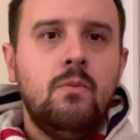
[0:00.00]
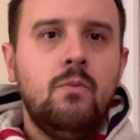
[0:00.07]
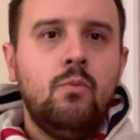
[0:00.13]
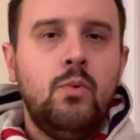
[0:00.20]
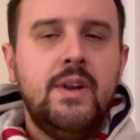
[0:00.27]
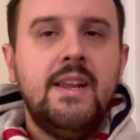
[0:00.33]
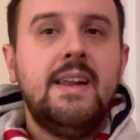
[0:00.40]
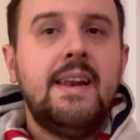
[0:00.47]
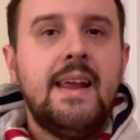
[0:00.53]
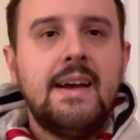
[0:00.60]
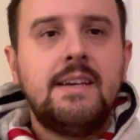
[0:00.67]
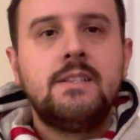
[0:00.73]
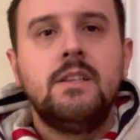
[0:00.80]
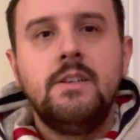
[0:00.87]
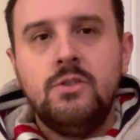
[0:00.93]
we did an
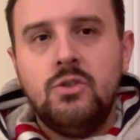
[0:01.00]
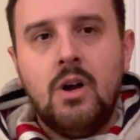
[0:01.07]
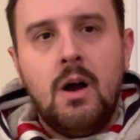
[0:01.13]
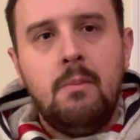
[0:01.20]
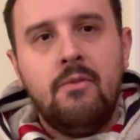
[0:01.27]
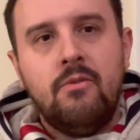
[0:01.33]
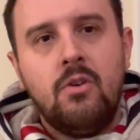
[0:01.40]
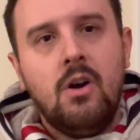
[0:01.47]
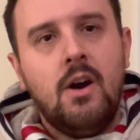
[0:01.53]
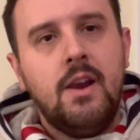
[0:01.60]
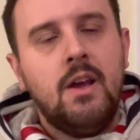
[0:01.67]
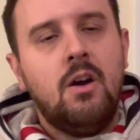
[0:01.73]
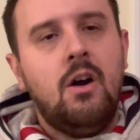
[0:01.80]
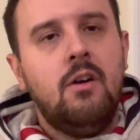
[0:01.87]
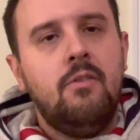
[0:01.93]
excellent job of
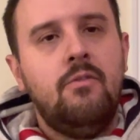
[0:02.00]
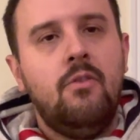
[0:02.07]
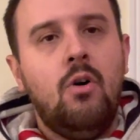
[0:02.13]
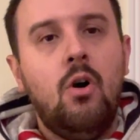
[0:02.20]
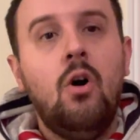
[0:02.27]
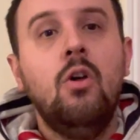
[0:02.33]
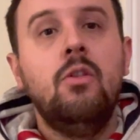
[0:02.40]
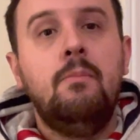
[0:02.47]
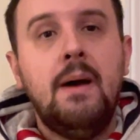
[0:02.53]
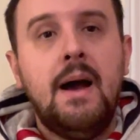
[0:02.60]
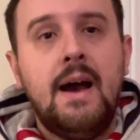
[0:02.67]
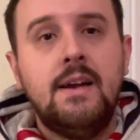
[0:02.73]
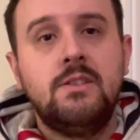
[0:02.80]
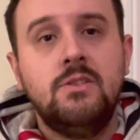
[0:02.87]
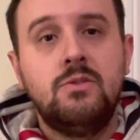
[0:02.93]
cutting off all the
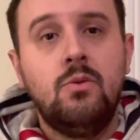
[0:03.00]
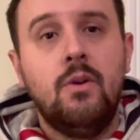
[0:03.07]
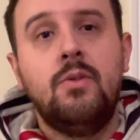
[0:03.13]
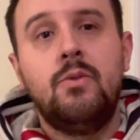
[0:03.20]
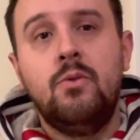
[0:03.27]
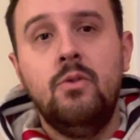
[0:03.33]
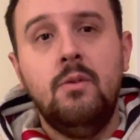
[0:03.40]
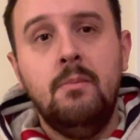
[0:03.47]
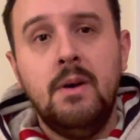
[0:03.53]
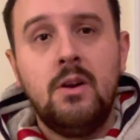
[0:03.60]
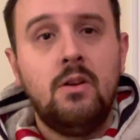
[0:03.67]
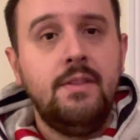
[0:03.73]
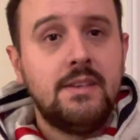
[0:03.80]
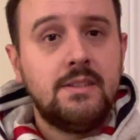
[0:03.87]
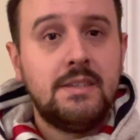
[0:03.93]
passes going through the middle
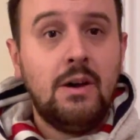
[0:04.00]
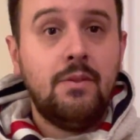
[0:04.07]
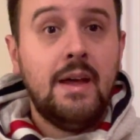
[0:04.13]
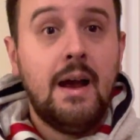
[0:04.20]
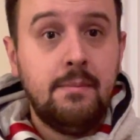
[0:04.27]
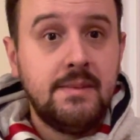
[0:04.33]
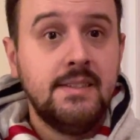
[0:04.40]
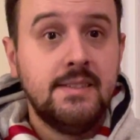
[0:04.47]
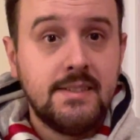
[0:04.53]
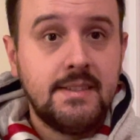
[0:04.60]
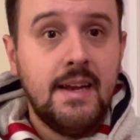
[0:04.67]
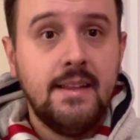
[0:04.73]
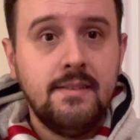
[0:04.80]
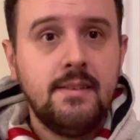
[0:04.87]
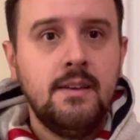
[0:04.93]
that Southampton
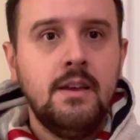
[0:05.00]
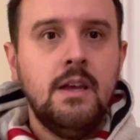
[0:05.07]
sent.